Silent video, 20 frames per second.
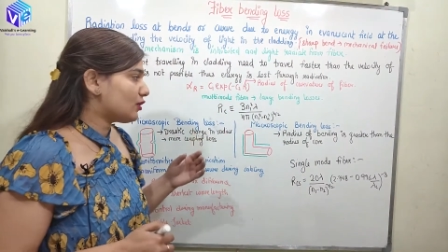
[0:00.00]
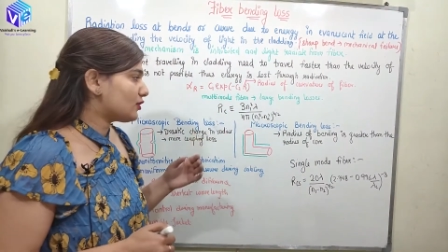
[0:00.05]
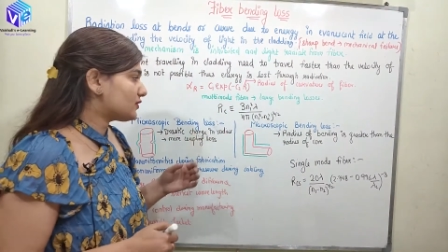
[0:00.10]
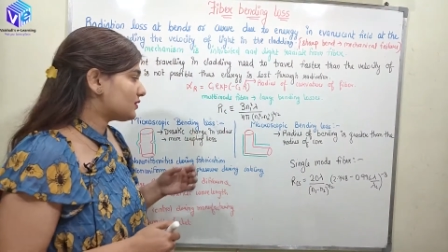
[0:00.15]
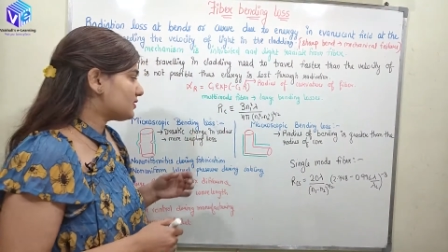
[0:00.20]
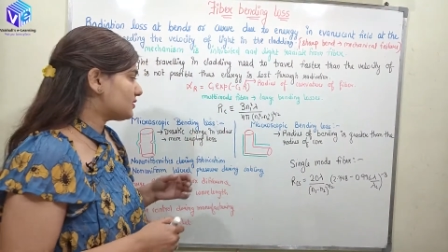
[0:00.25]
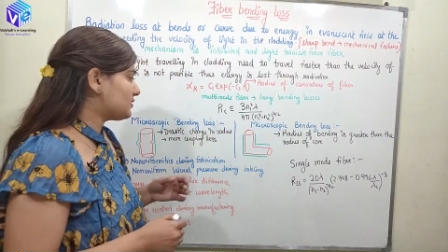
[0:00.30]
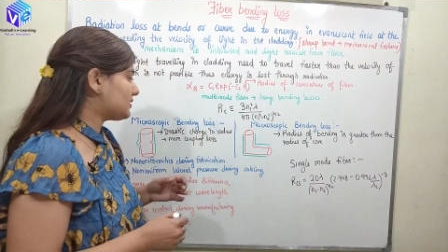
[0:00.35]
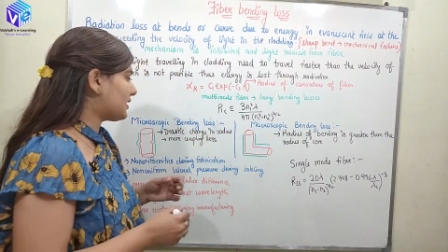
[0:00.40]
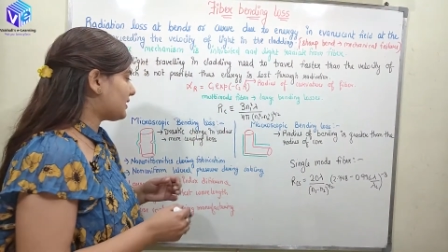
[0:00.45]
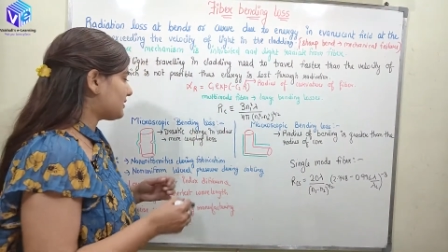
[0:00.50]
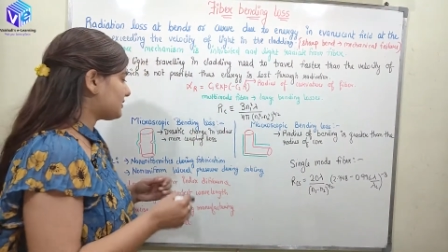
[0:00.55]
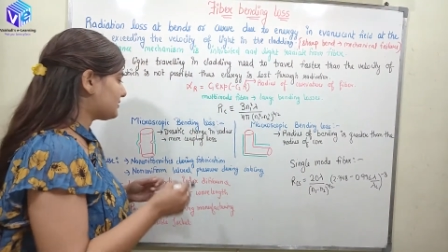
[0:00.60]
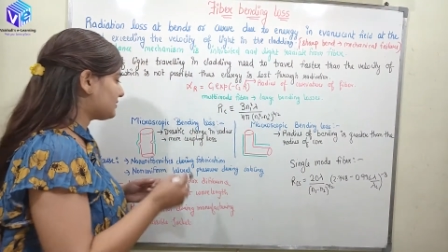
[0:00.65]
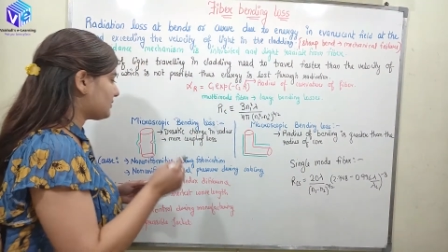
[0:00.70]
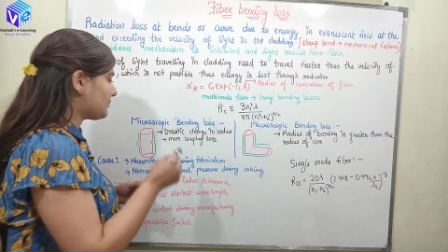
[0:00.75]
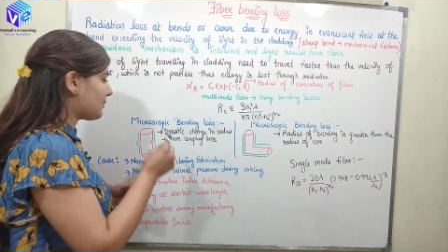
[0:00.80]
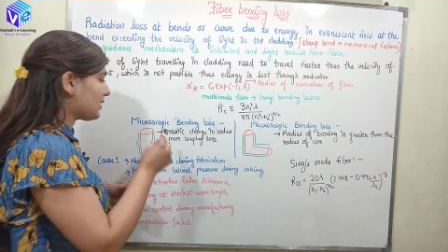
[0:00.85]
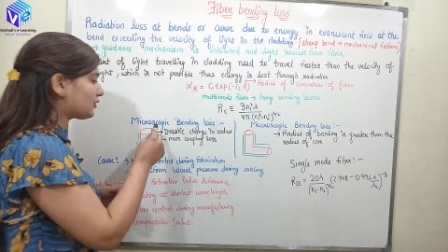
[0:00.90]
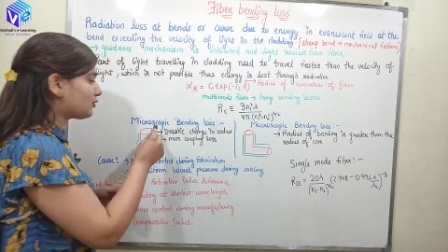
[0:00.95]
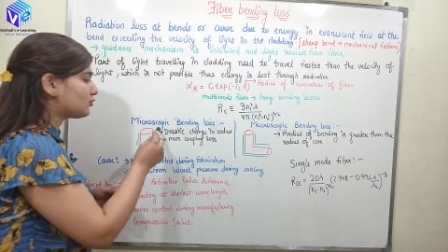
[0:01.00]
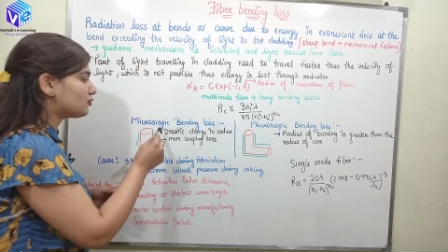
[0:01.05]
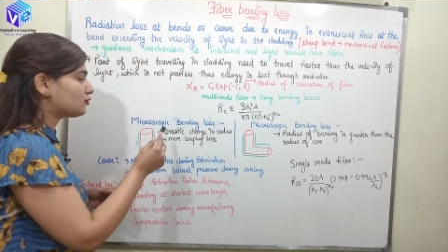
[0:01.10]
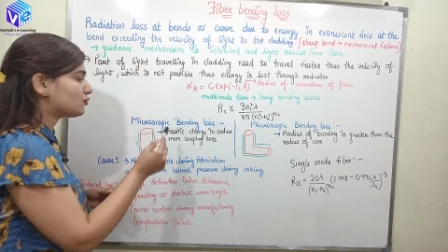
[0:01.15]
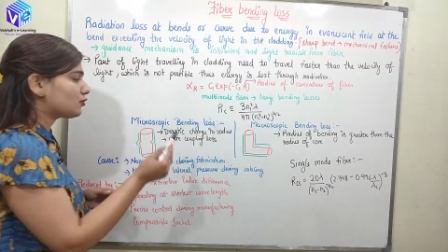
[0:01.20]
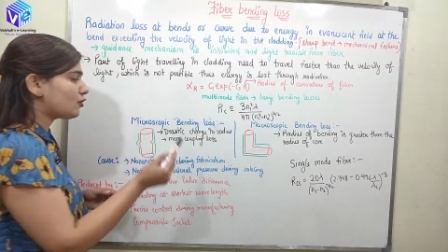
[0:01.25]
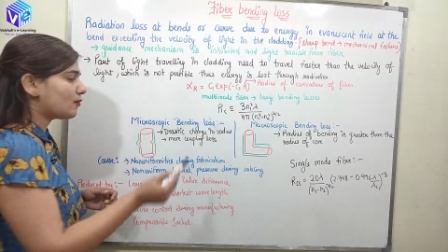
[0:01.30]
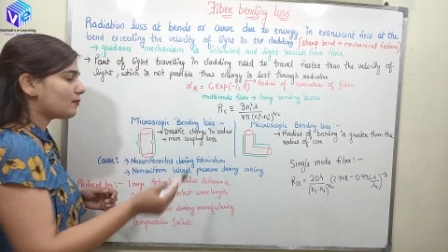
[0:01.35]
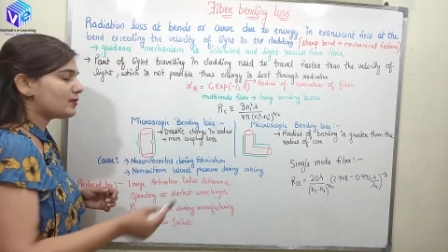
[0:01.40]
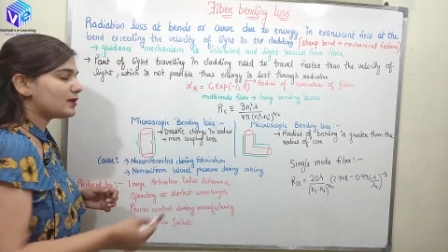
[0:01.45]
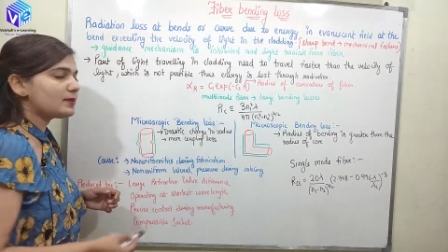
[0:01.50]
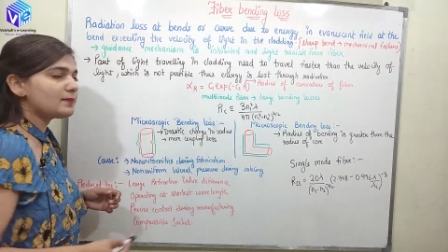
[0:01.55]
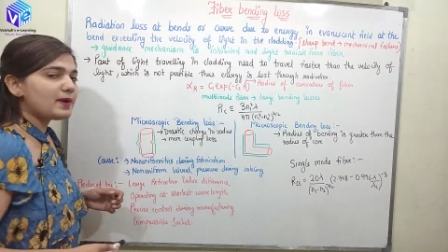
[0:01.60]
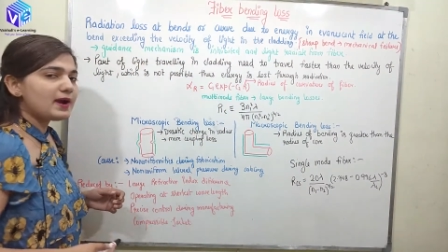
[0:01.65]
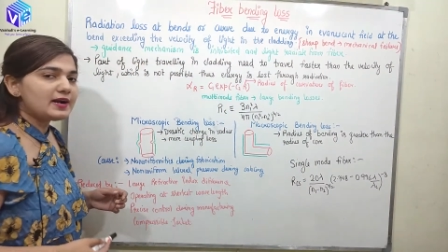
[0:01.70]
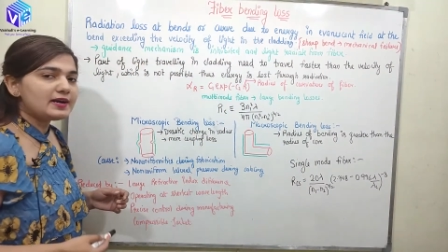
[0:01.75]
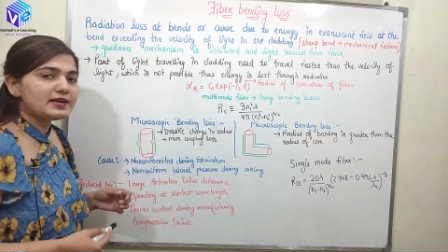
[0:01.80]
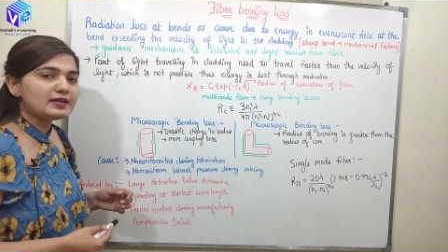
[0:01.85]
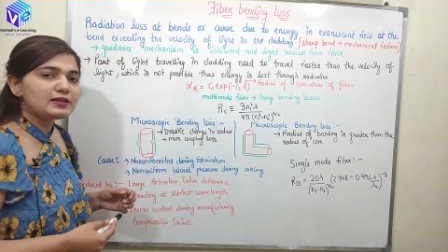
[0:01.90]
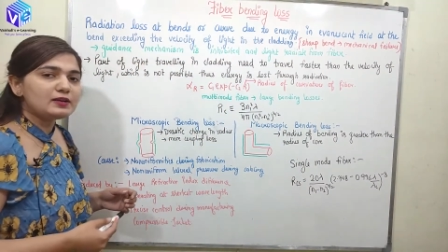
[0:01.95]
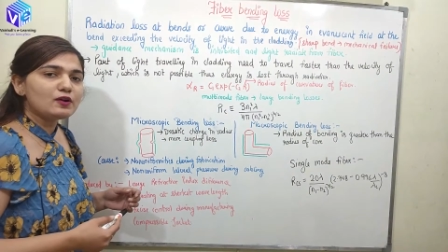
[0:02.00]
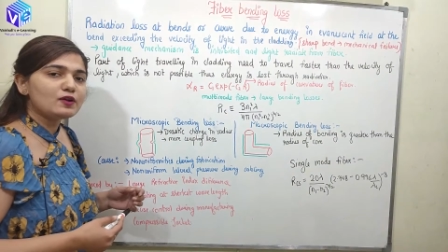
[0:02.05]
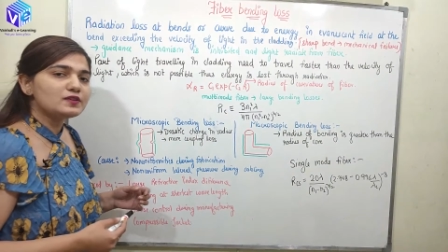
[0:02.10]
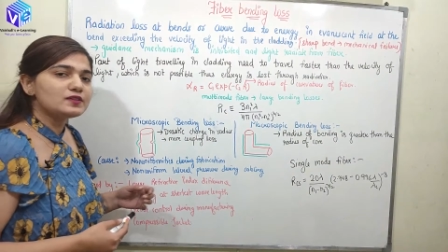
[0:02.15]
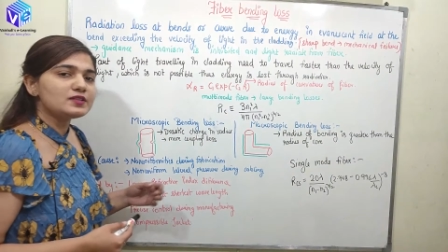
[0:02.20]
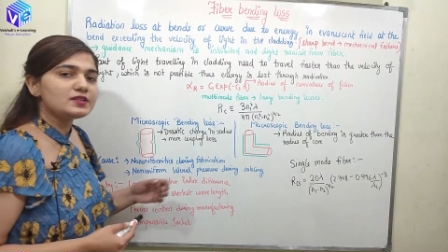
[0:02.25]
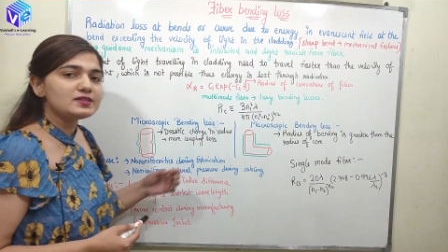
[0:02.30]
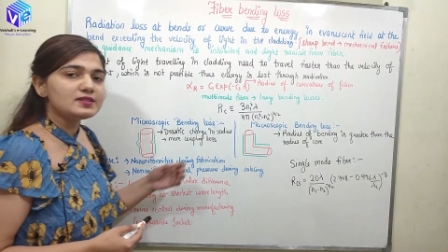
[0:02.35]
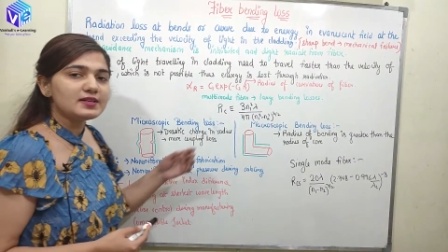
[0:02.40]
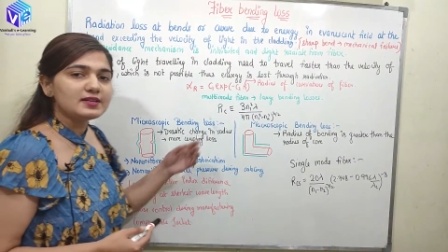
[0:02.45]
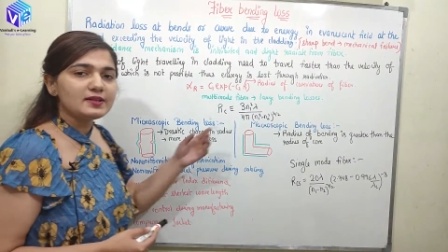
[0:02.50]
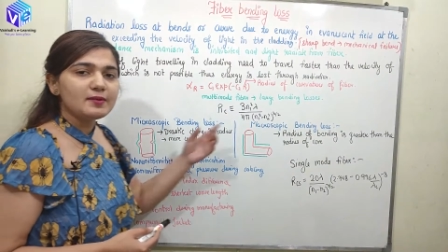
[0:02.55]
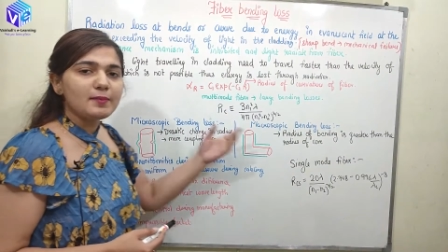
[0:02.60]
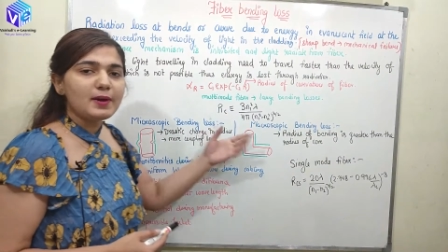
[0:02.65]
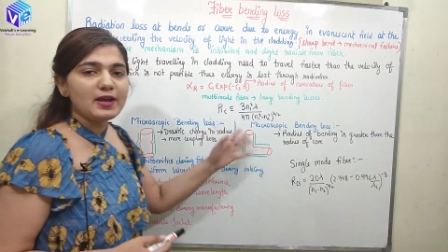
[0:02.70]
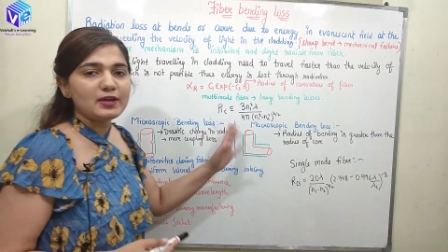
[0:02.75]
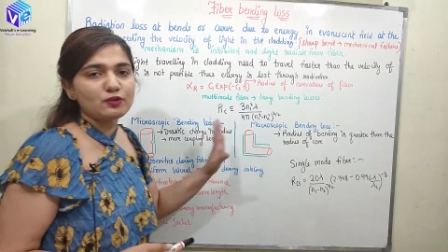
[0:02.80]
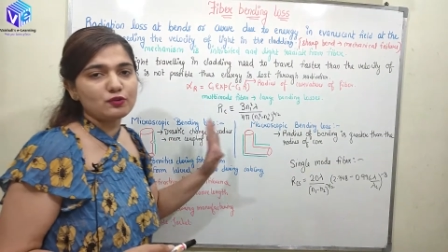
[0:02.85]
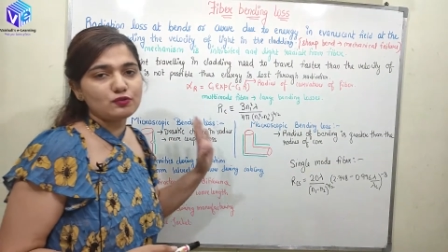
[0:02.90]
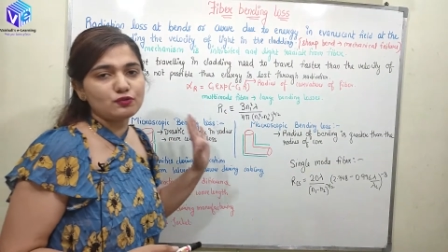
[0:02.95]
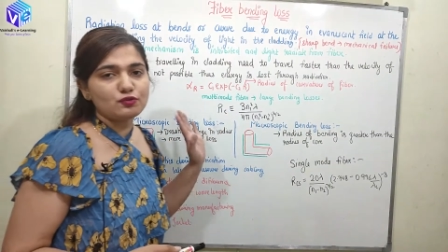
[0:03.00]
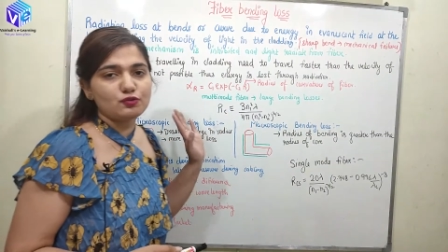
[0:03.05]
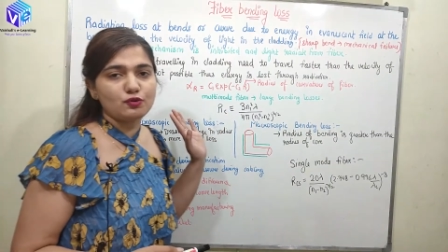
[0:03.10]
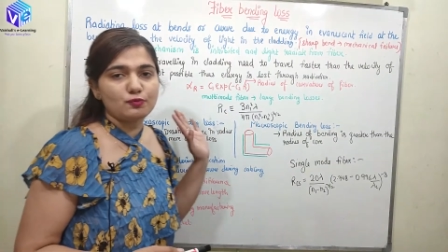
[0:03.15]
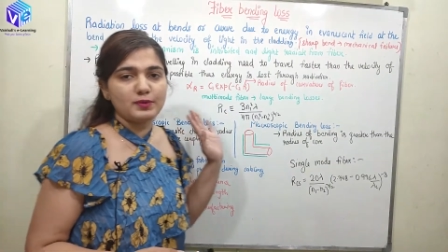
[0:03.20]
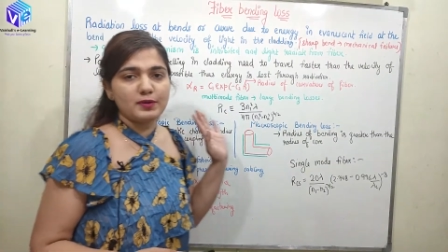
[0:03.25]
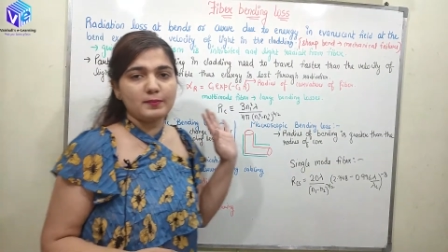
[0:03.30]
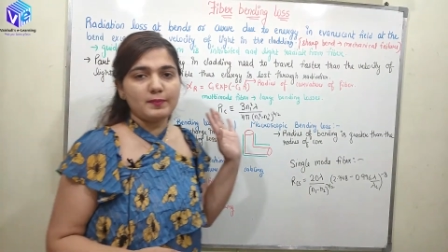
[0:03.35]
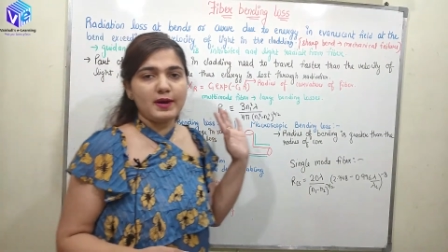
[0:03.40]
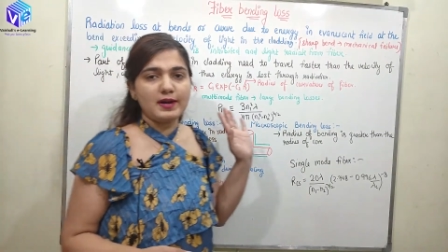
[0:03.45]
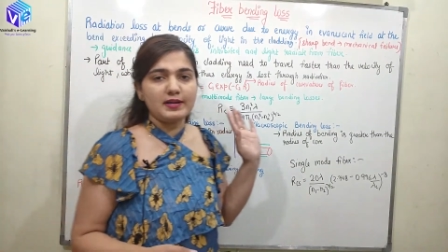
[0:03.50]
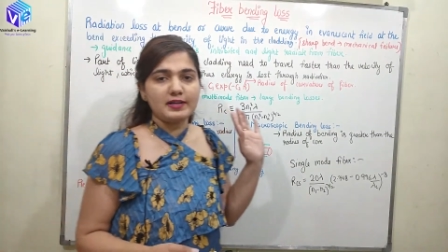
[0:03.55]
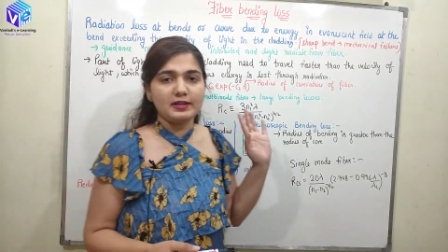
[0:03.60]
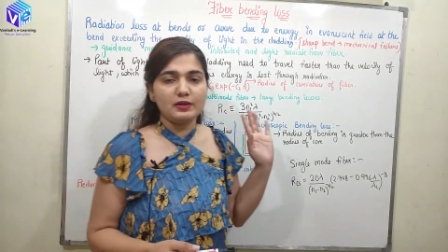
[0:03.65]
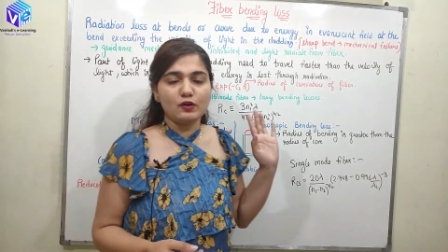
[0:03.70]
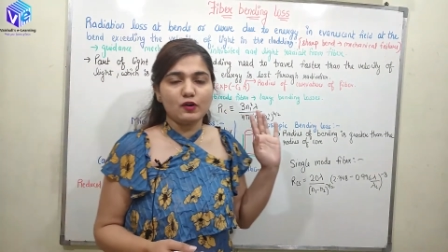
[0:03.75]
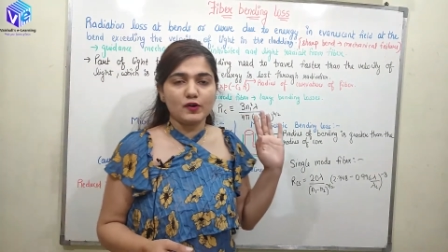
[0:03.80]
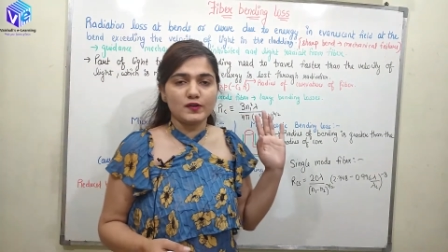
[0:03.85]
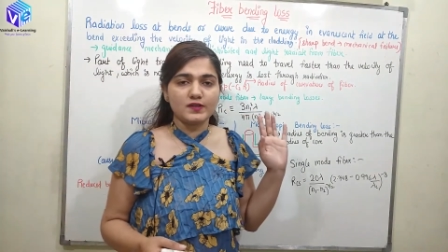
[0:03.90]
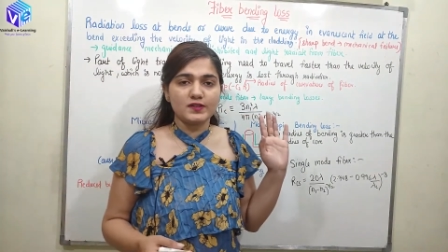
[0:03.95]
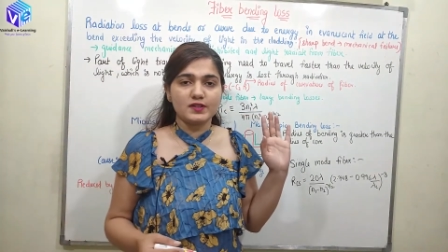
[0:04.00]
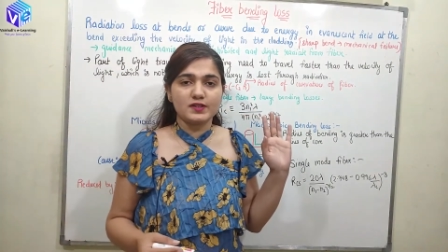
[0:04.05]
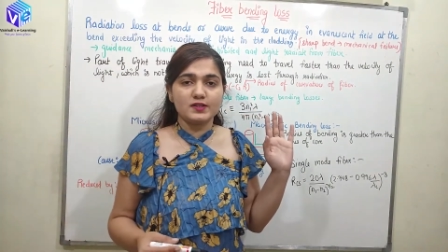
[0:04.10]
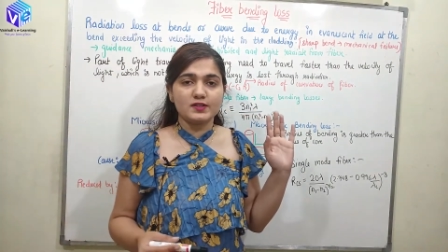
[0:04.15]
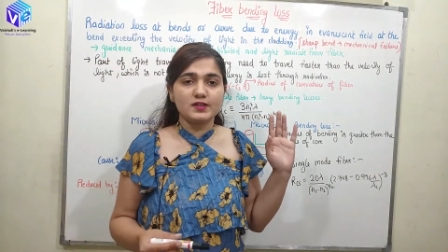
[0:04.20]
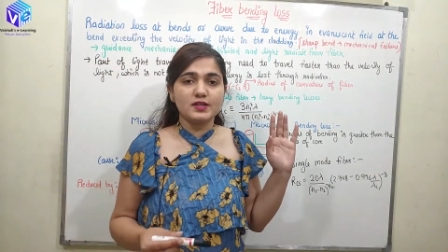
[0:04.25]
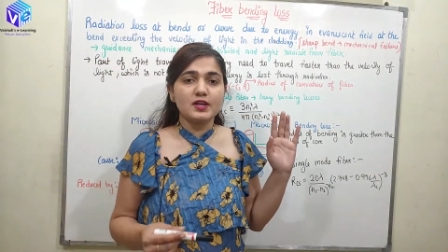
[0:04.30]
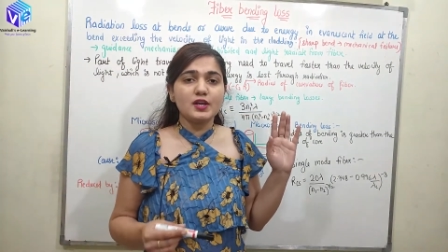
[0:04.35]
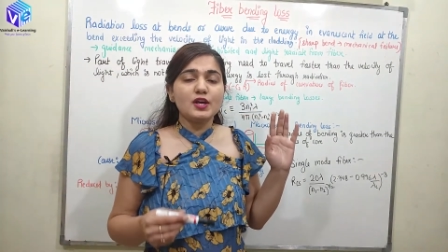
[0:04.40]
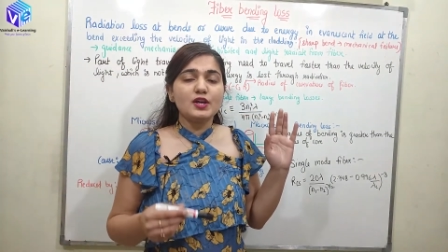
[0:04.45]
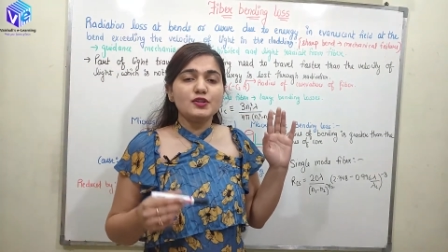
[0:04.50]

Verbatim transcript: losses that is the macroscopic bending losses and the microscopic bending losses